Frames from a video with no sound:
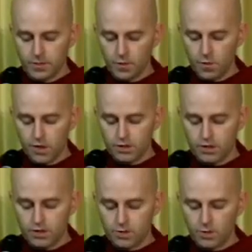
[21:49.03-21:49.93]
But what
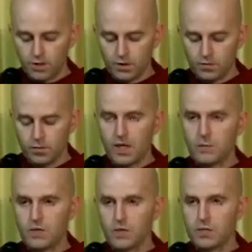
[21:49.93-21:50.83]
is this word,
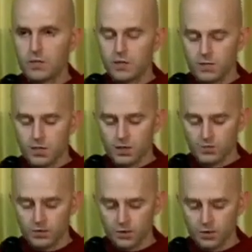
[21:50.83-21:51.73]
blemish, a
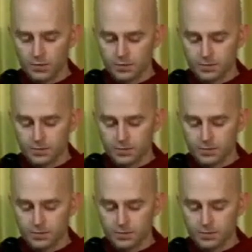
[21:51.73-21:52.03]
term for?